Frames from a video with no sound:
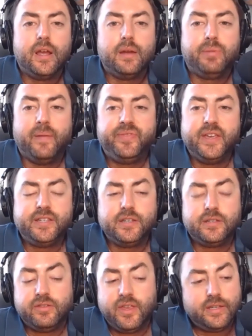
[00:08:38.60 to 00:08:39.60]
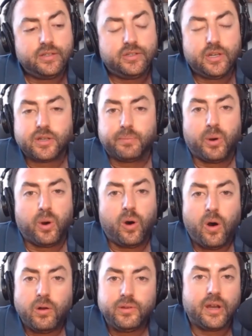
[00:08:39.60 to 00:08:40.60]
But this is just
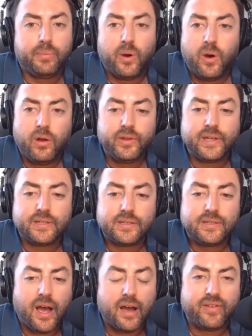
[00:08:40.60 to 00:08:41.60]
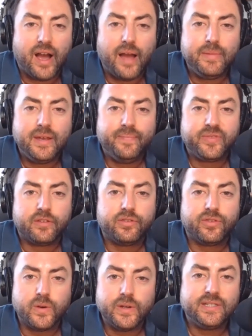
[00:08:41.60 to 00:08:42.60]
appalling stuff. I mean,
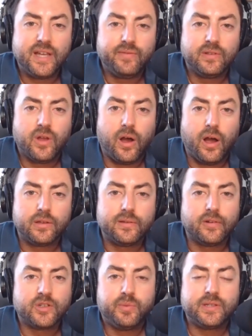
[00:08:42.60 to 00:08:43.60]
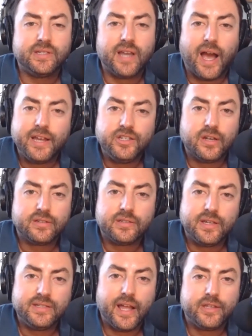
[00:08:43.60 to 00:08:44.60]
37 law clerks plus 9
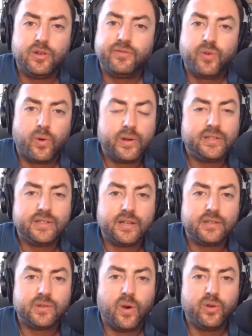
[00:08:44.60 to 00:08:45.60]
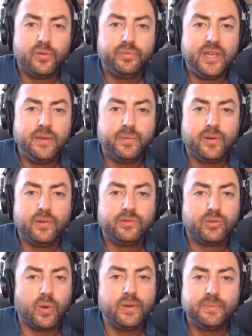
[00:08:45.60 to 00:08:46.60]
justices gets you to 46 total people,
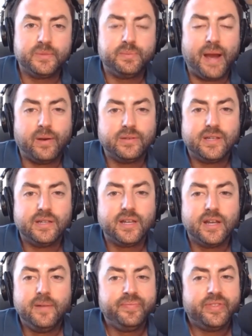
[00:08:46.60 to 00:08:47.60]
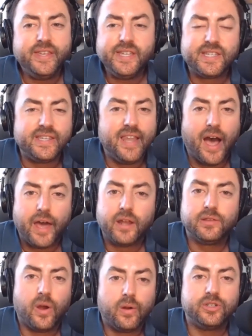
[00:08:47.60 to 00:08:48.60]
throw in some spouses. This is not a
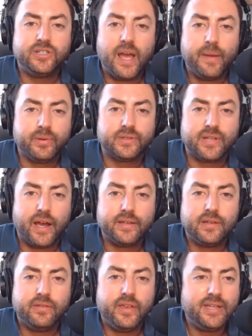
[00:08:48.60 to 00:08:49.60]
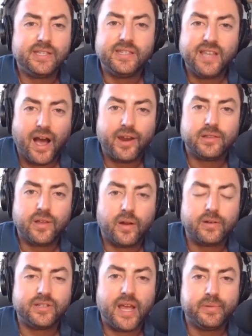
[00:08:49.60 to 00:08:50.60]
large sample size. This is not a
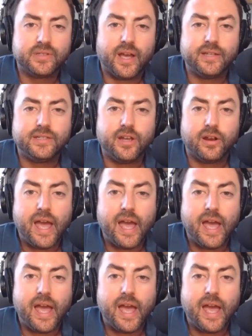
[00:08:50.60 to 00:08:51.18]
large sample size here.